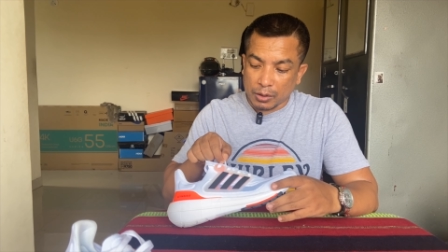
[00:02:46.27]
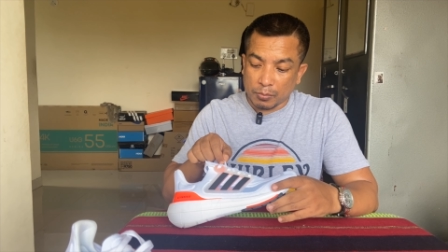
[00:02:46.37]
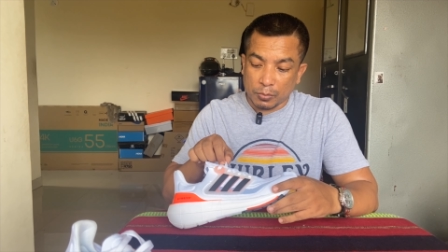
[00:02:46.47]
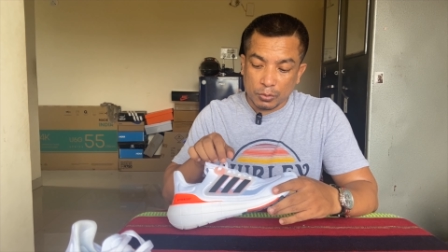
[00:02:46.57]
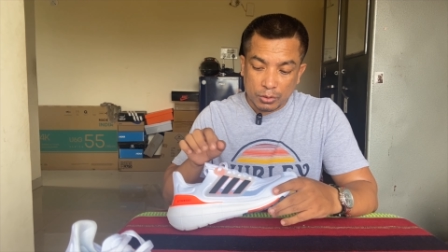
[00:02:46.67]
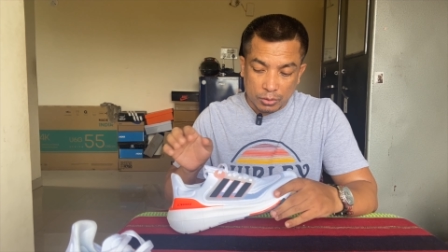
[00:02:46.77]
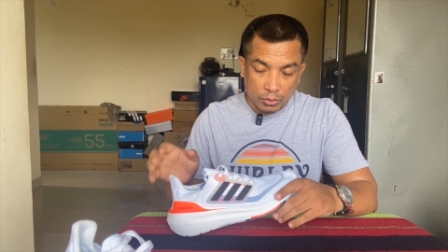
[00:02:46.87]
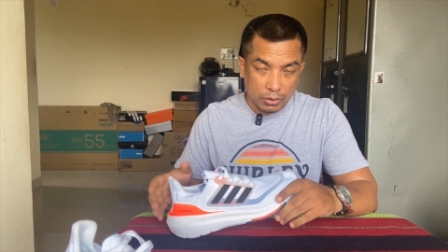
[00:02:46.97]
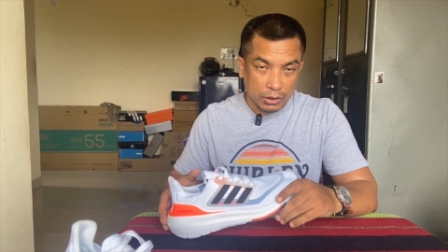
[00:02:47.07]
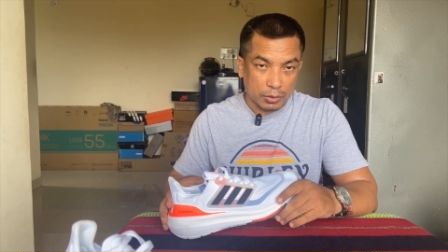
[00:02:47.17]
The Boost
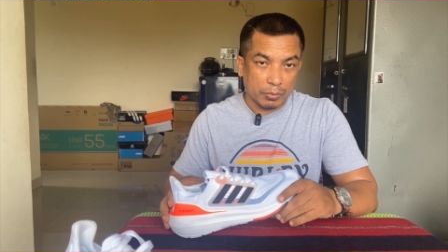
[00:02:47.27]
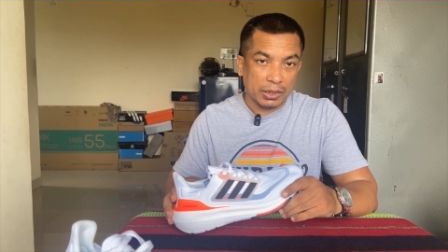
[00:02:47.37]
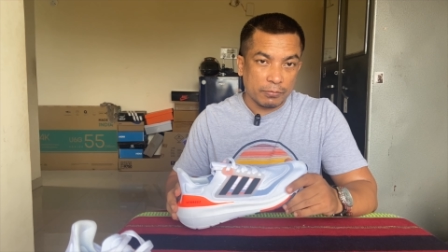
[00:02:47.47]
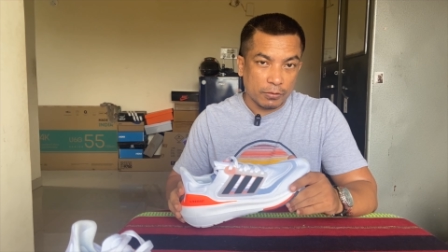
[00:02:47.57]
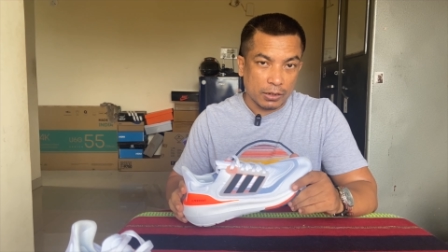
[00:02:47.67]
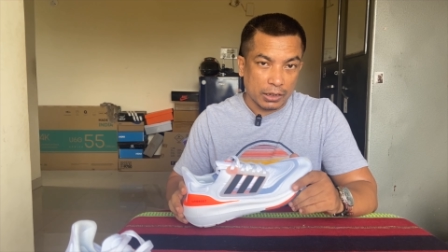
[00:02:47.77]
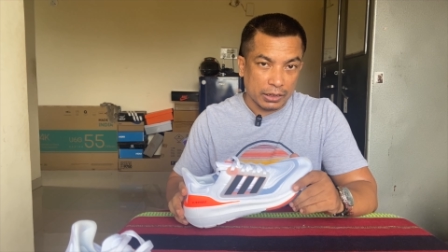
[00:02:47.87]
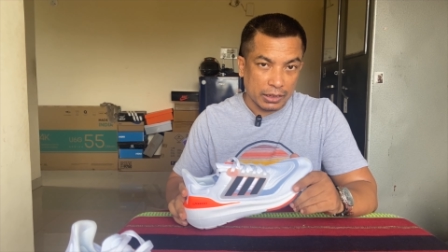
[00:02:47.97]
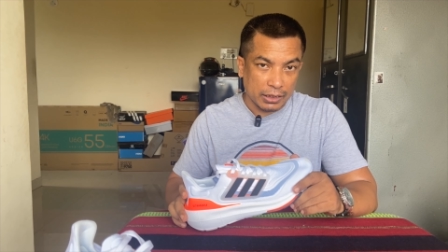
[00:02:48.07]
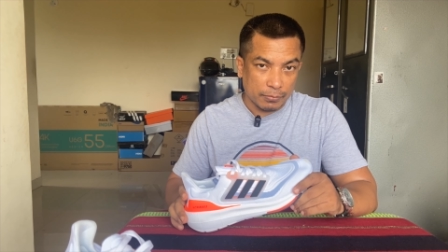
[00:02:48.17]
sole is meant for
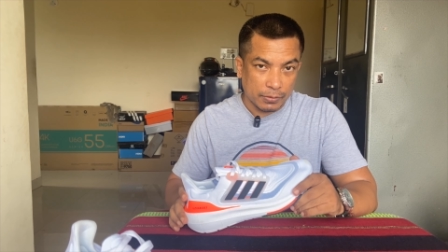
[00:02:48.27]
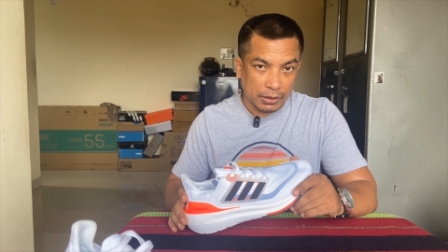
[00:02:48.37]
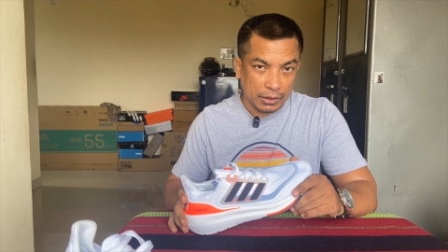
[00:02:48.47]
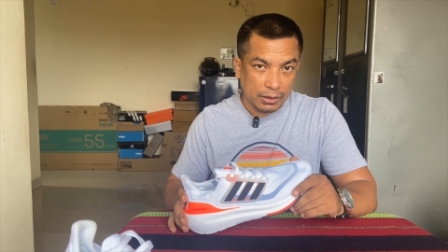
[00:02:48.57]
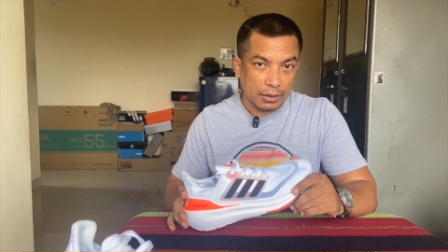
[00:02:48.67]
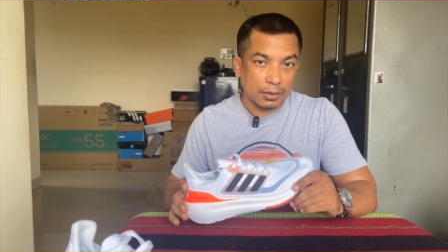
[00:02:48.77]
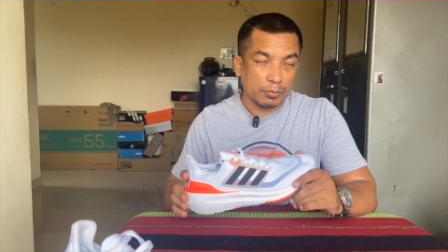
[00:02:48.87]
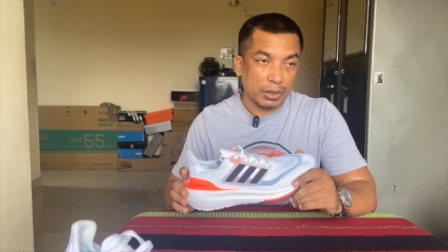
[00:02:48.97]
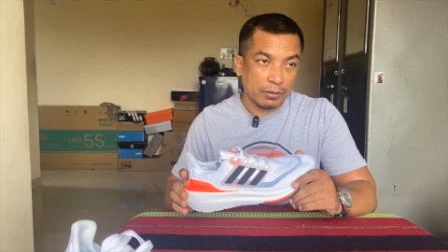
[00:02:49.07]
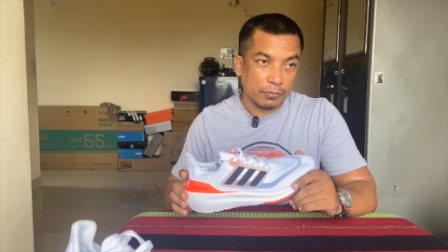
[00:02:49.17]
running and everything, is
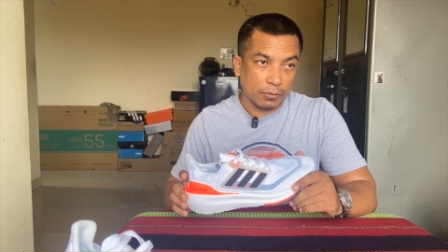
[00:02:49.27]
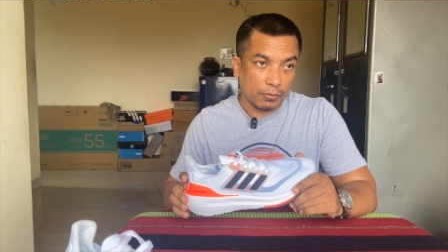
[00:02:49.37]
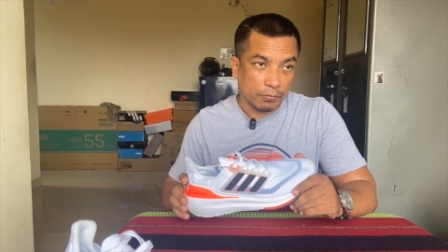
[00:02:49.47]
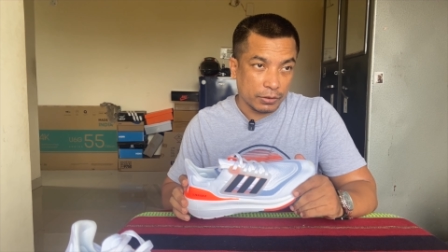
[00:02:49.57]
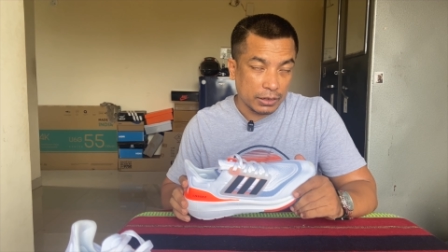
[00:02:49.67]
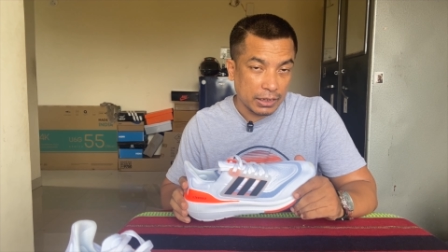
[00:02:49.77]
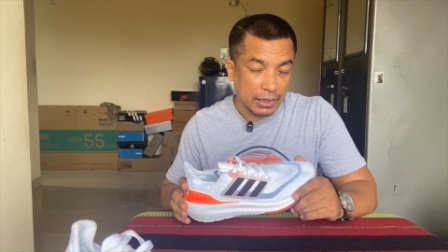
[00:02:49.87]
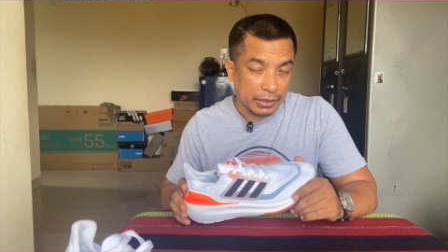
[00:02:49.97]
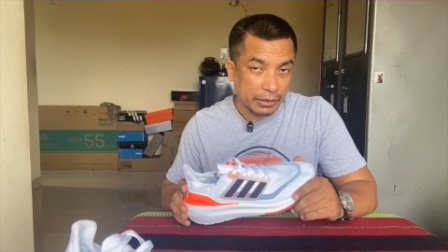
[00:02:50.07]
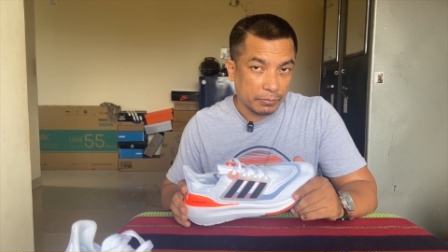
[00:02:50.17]
meant for
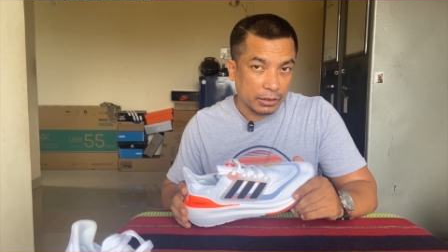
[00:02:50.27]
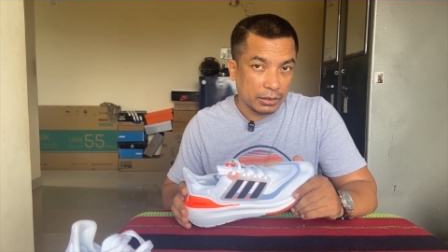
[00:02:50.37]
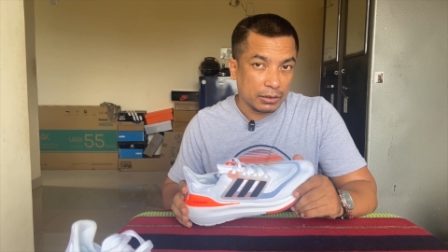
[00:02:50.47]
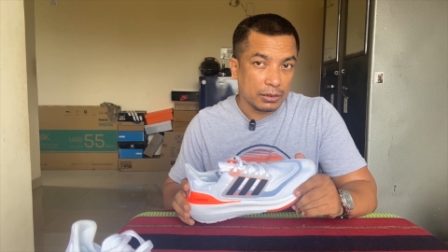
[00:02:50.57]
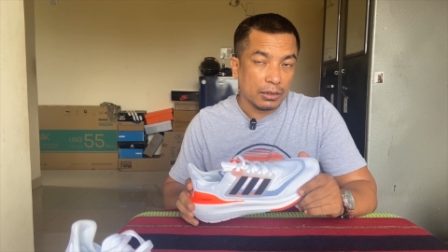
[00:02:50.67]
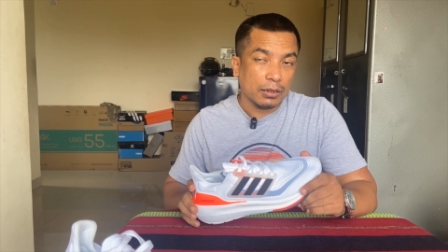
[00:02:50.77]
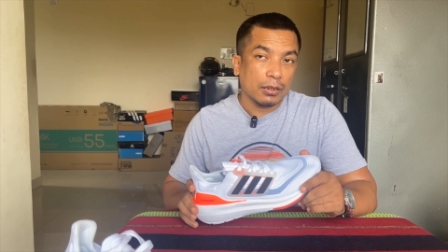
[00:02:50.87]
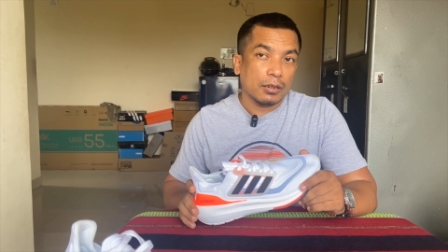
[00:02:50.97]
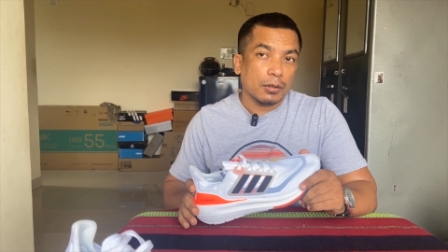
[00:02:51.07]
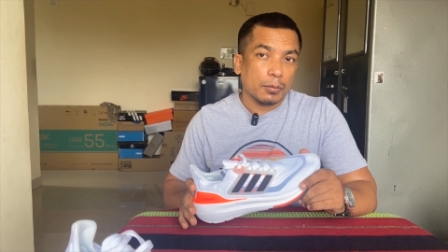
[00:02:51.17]
physical activities,
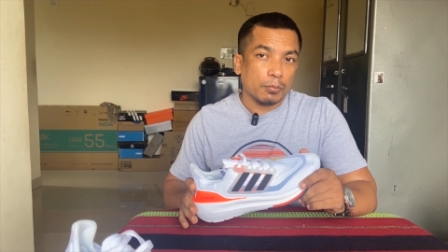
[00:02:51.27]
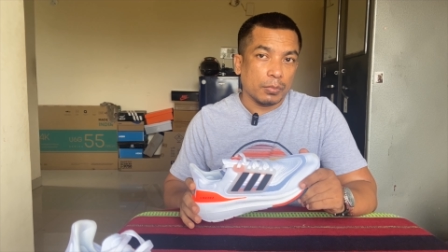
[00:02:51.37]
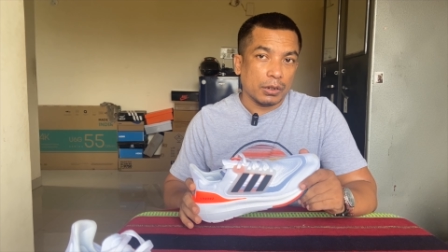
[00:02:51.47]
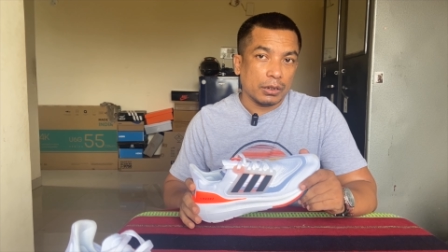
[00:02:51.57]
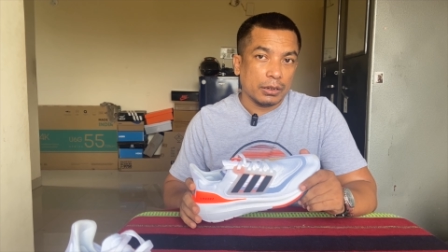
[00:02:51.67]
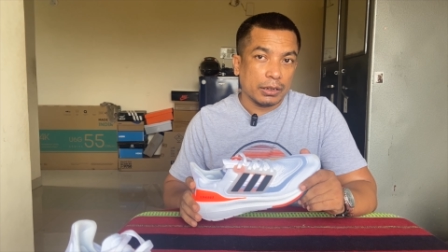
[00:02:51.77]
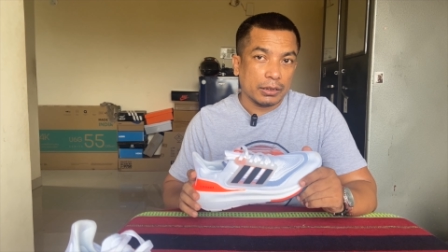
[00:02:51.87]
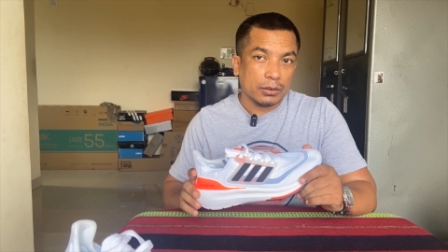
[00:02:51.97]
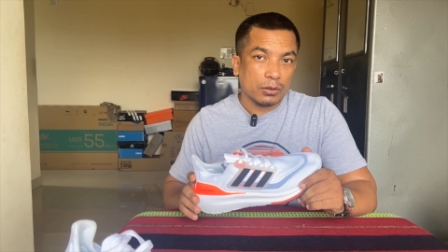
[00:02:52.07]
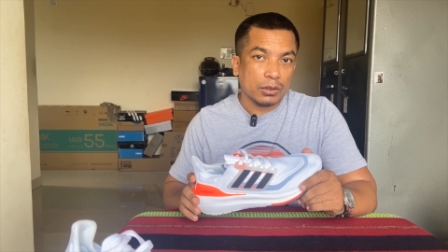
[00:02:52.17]
but
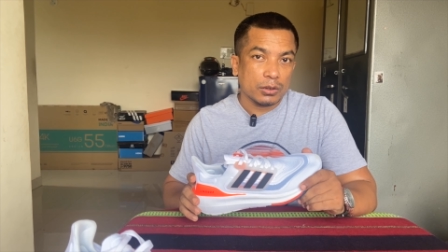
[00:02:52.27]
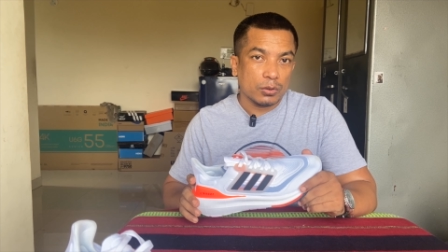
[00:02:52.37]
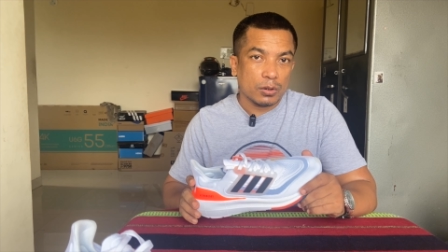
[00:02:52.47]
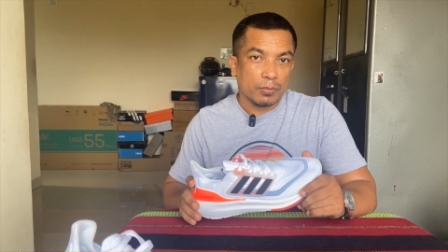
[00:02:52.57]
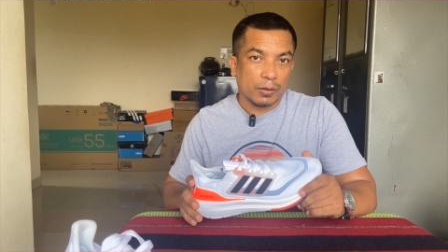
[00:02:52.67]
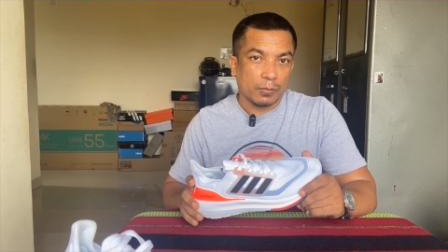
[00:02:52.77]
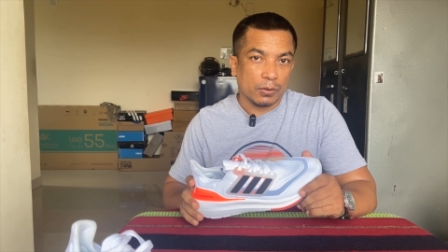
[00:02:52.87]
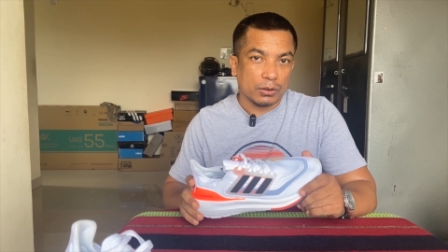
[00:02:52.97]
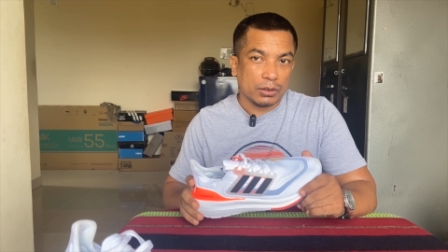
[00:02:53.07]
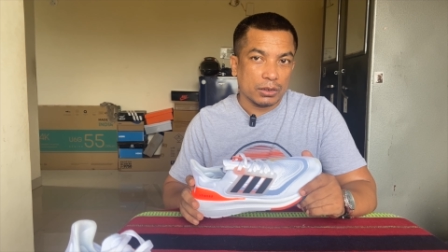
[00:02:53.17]
that is not the sole
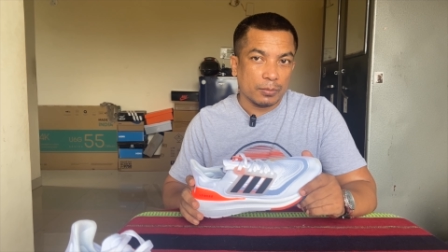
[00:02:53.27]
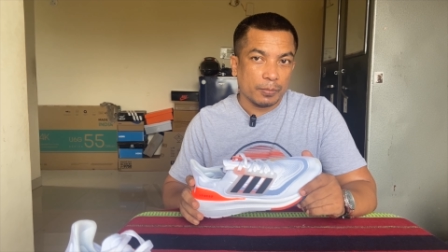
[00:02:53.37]
purpose.